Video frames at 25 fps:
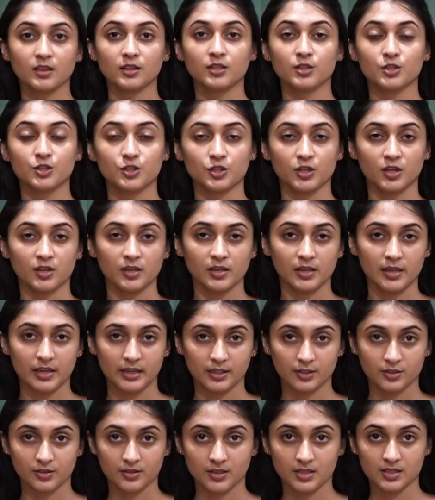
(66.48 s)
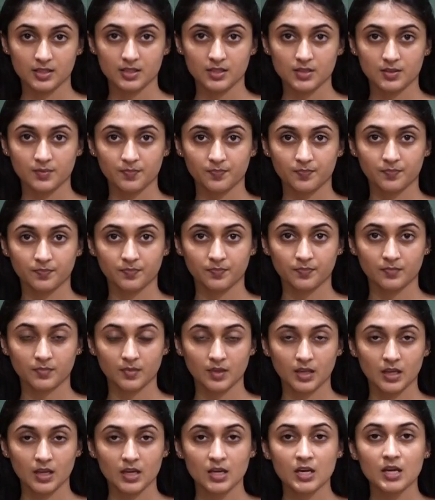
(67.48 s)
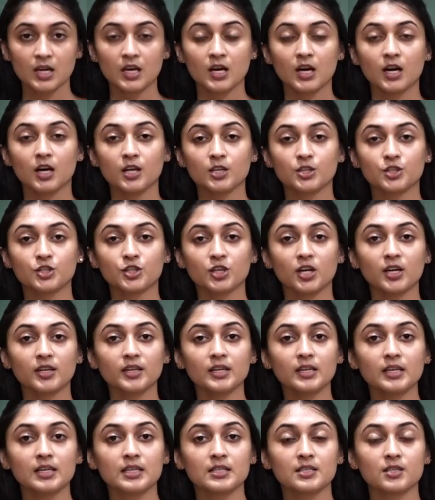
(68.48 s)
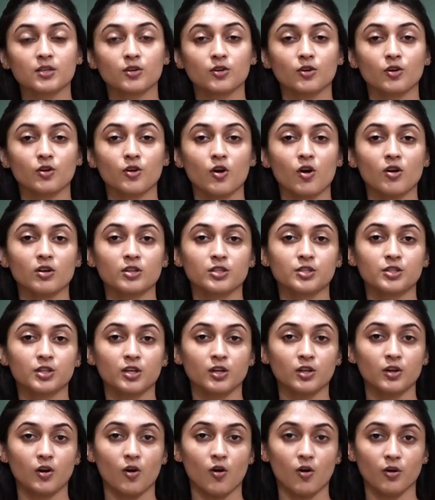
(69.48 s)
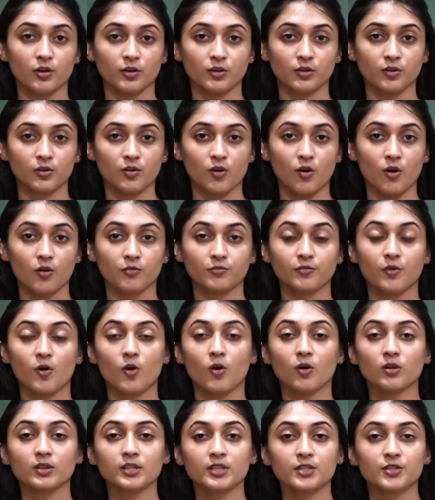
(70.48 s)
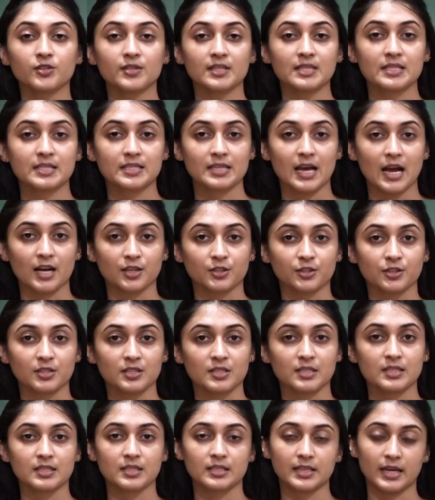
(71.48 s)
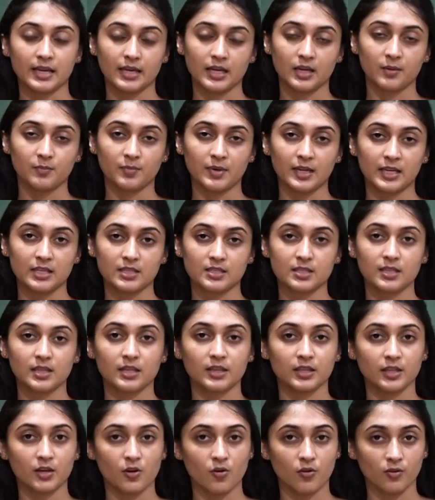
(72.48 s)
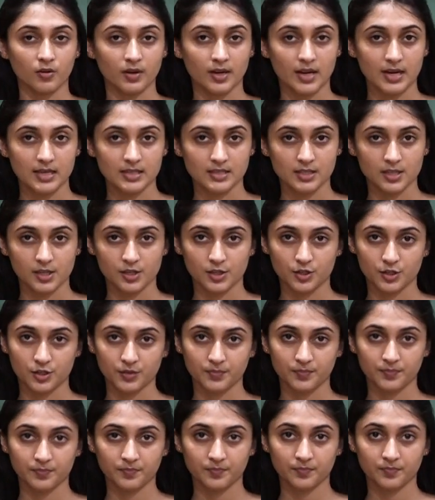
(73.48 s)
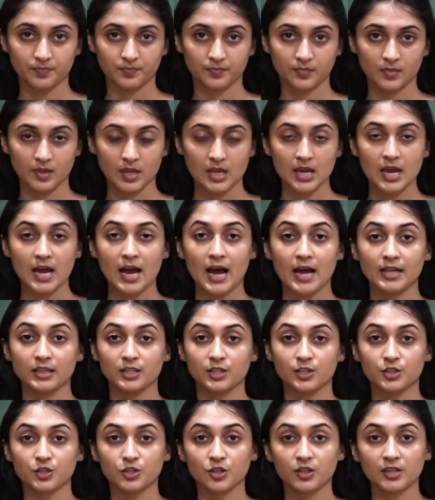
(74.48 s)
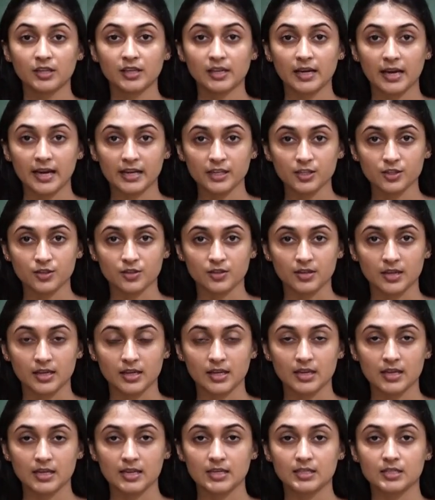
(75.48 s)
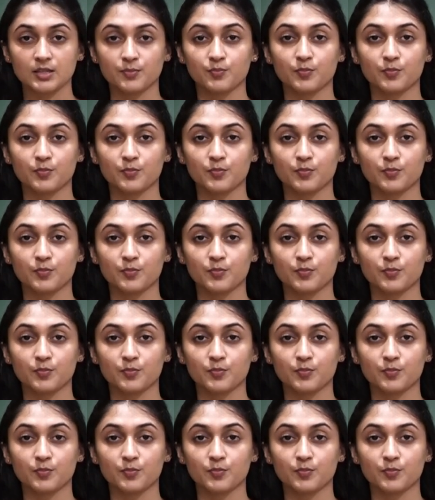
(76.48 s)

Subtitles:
the journal entries. A journal is a chronological order of all the transactions taking place in the organization, and the journal entry is the